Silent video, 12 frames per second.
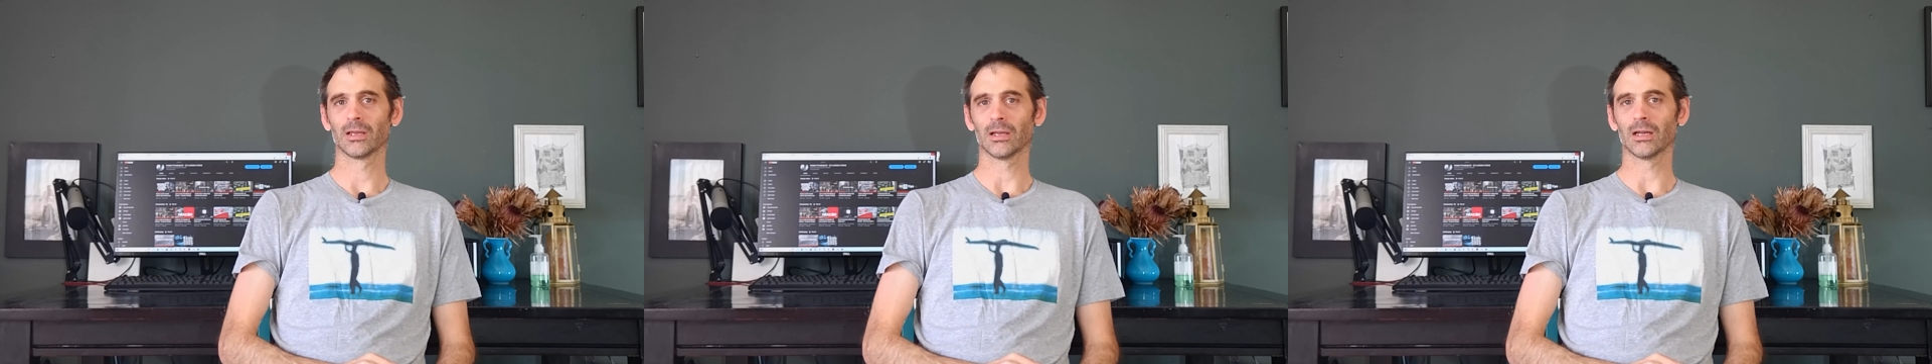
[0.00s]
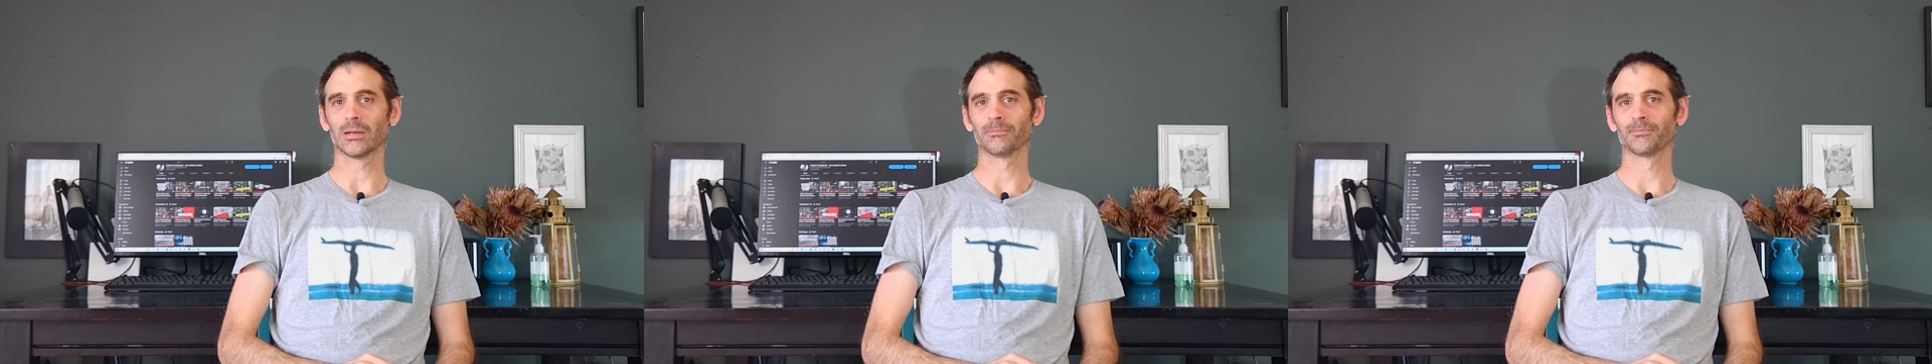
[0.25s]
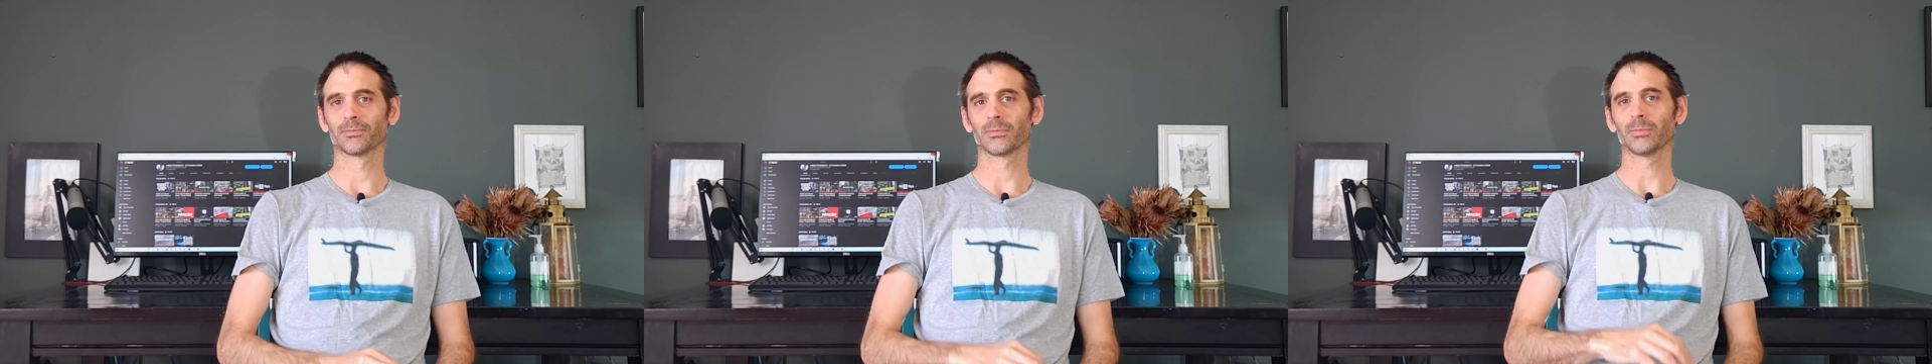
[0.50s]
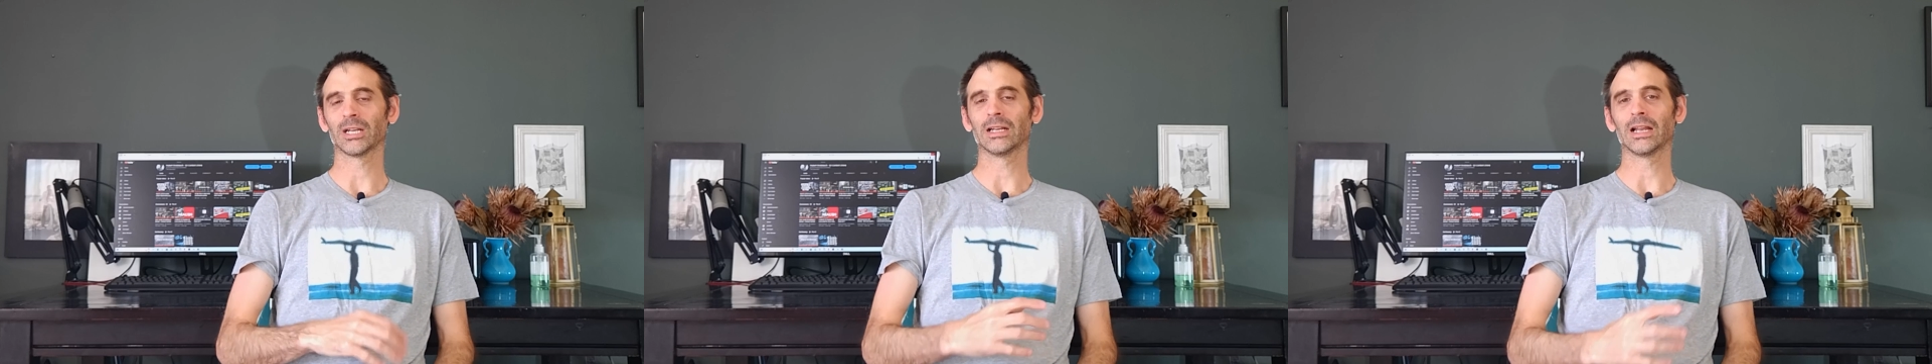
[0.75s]

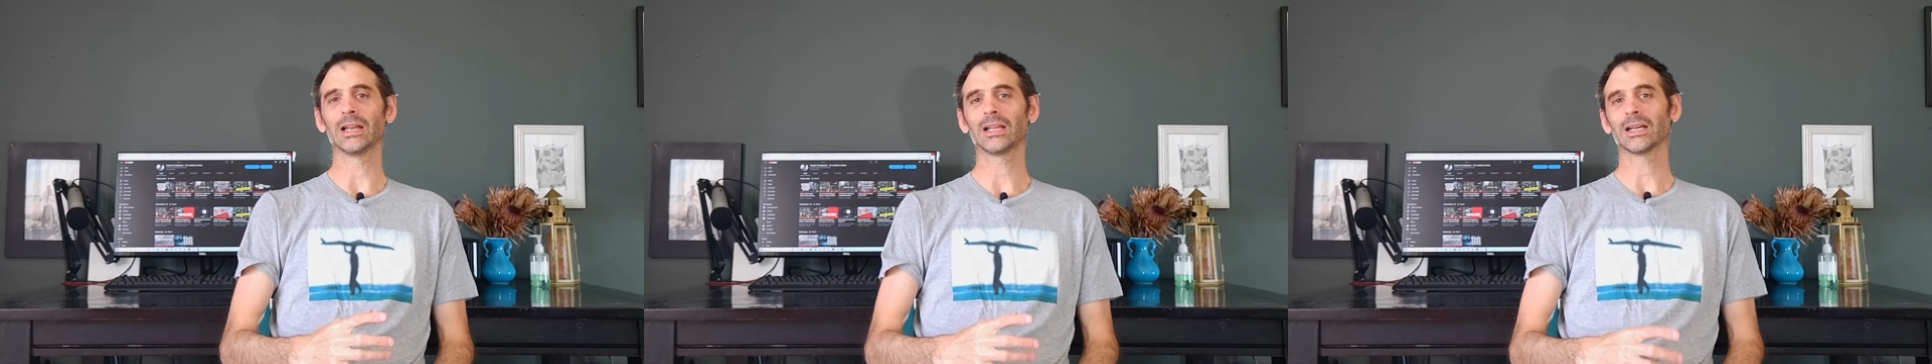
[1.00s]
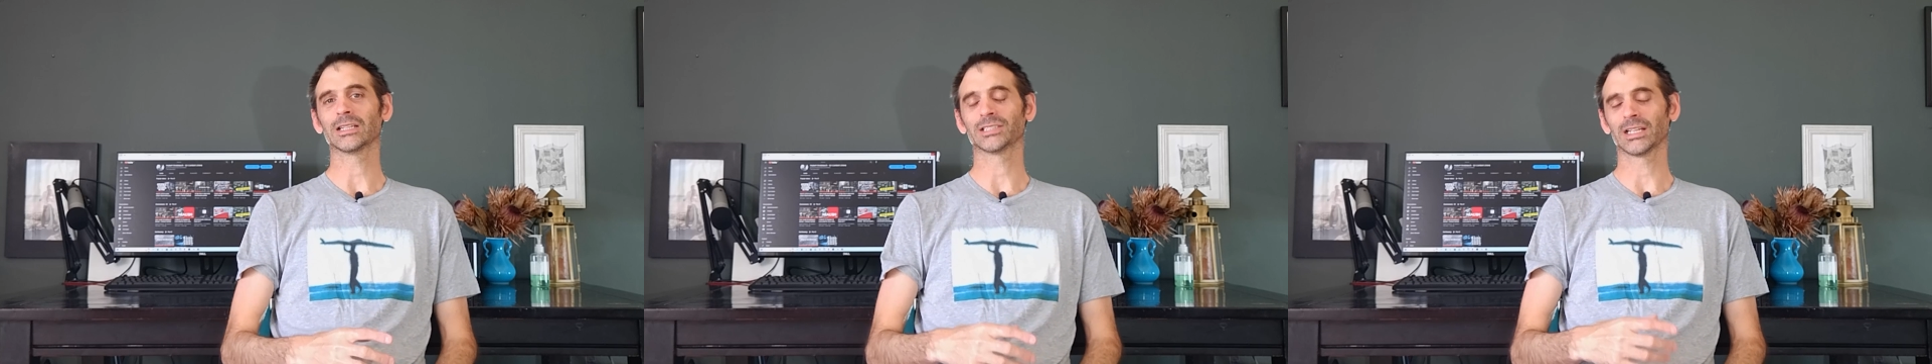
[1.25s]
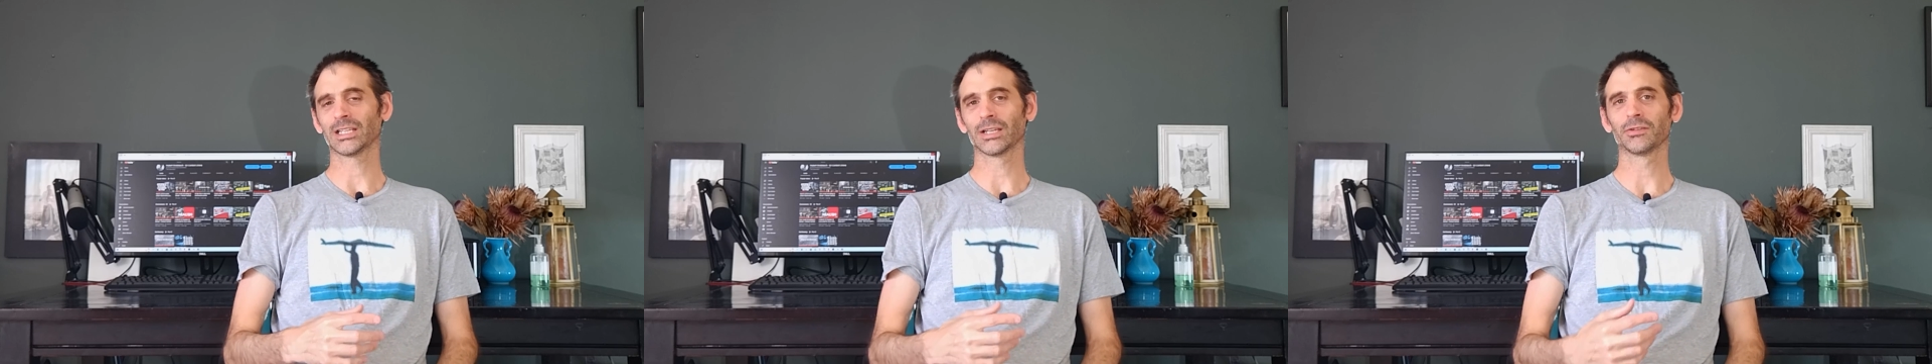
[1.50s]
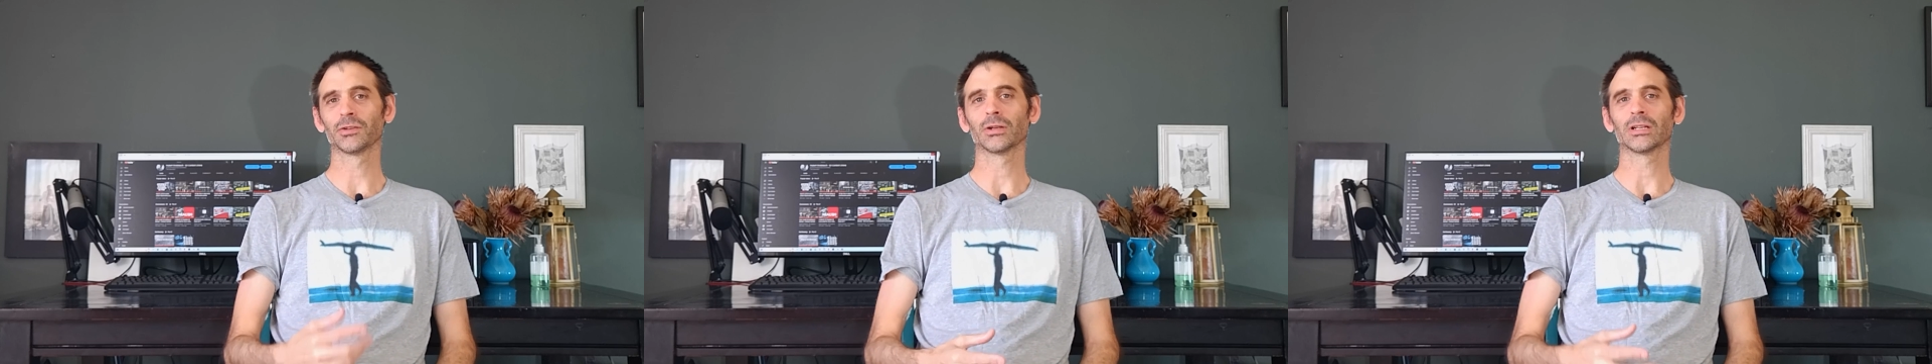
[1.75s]
But in any case, that
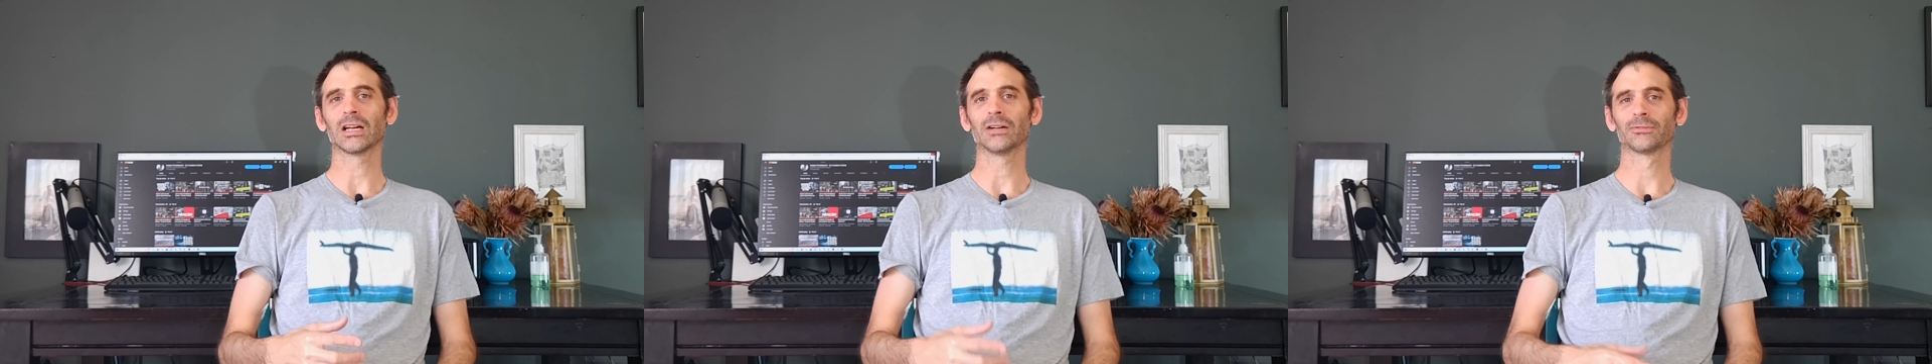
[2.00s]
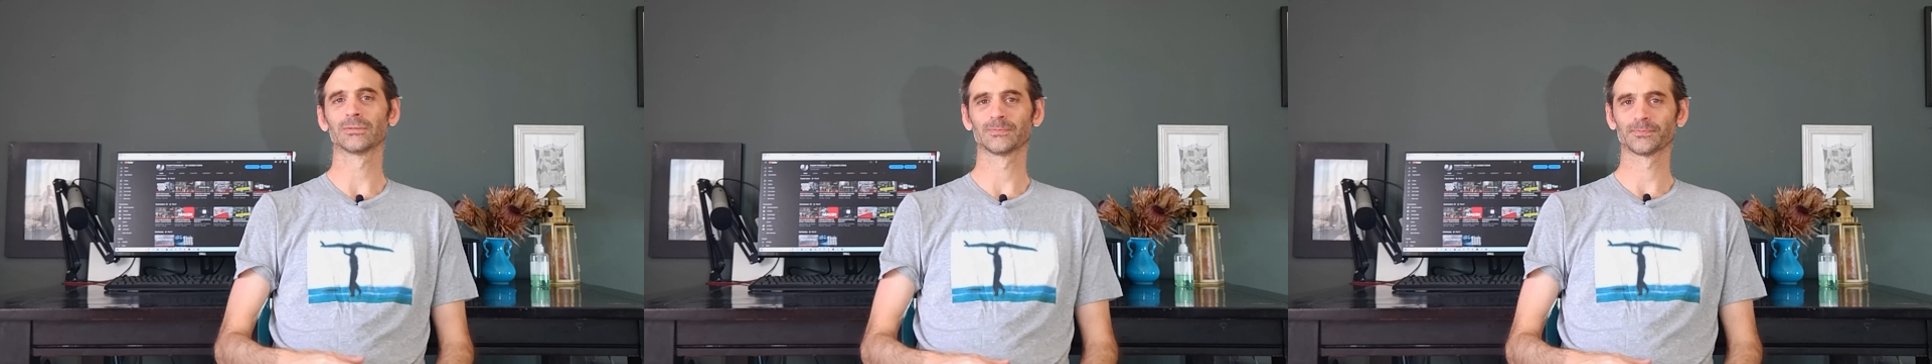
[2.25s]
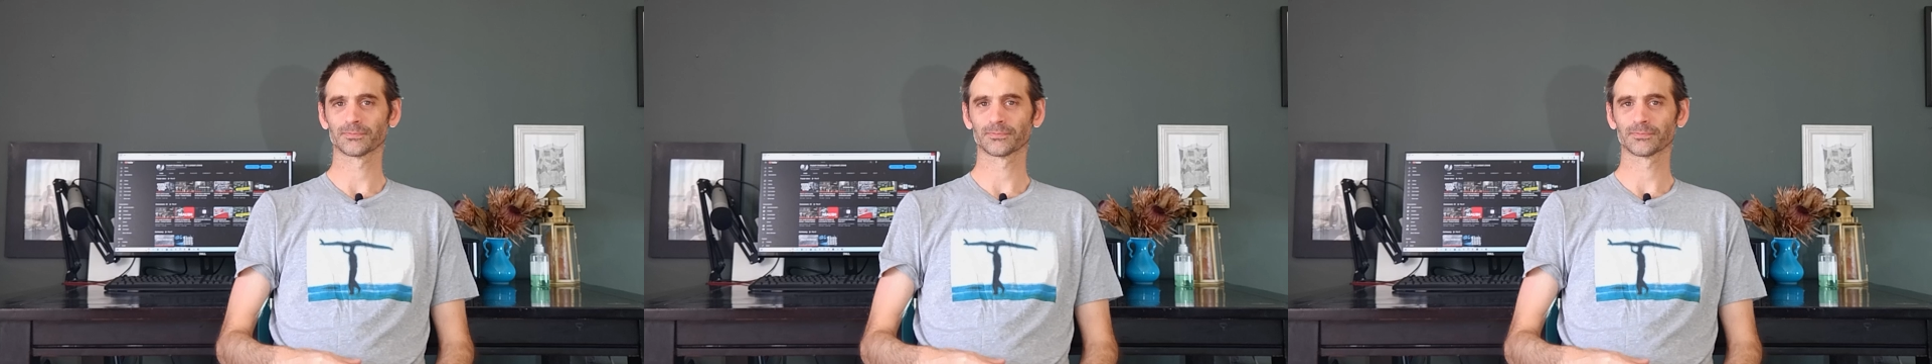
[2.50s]
gives you enough